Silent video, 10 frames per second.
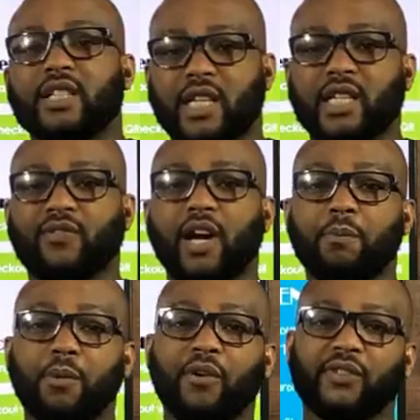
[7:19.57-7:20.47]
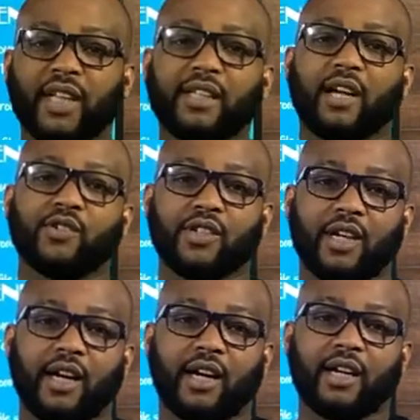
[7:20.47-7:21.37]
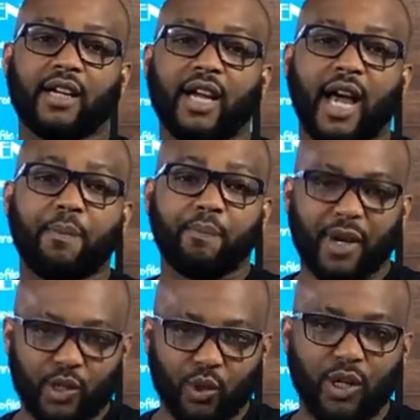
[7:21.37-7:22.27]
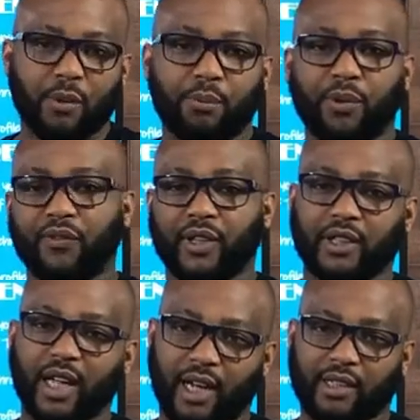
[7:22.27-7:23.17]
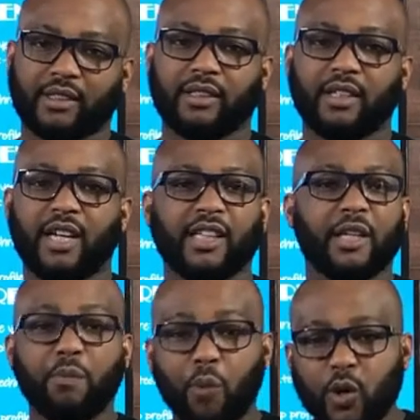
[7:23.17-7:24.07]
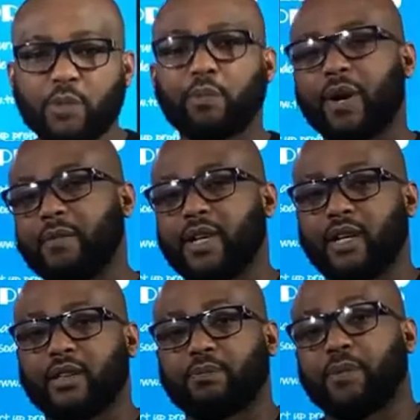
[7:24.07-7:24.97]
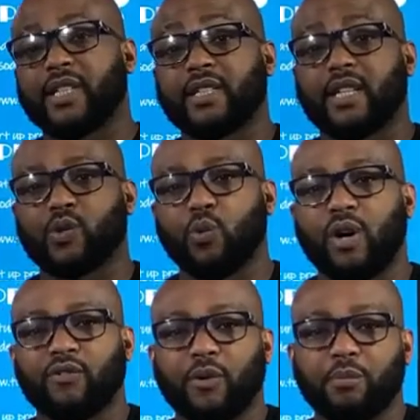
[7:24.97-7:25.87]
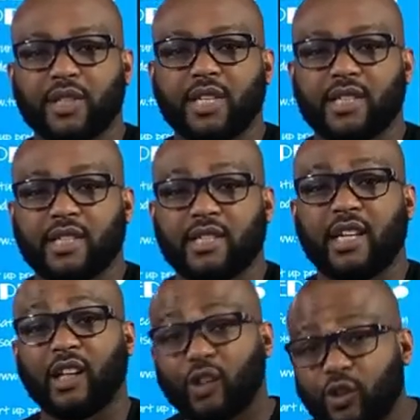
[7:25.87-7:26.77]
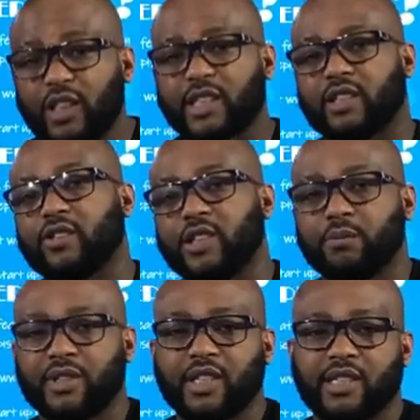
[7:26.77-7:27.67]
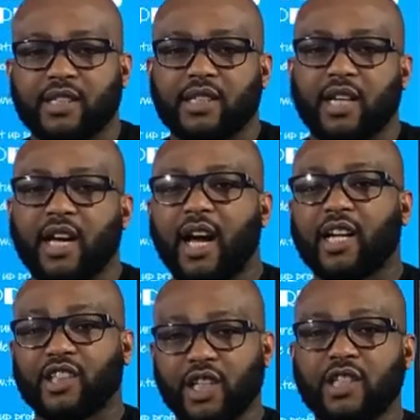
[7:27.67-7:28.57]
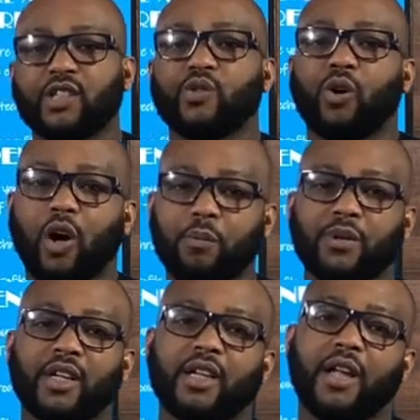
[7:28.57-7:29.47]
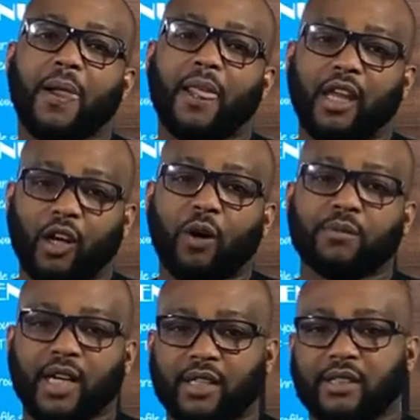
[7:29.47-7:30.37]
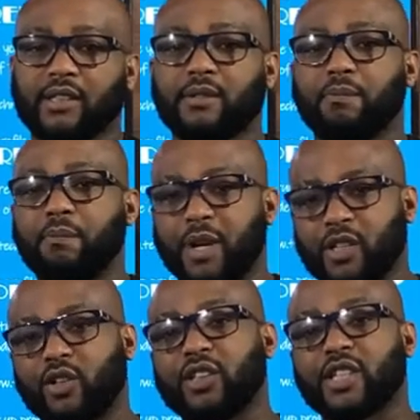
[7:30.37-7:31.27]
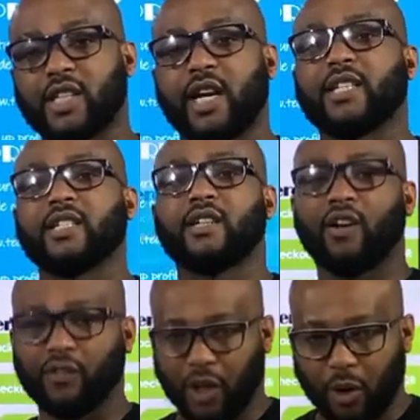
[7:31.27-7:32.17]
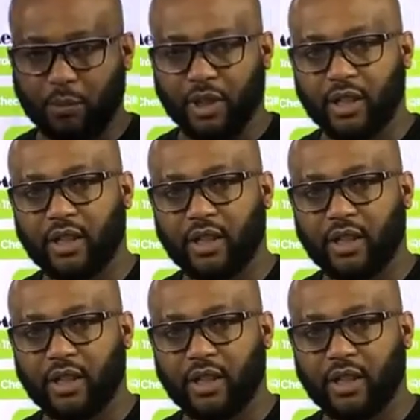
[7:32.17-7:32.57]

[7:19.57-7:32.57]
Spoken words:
transfer above 10,000 naira, and Petroleum Profit Act. The most pertinent one for businesses, including technology businesses, are changes to company income taxes based on the size of the company.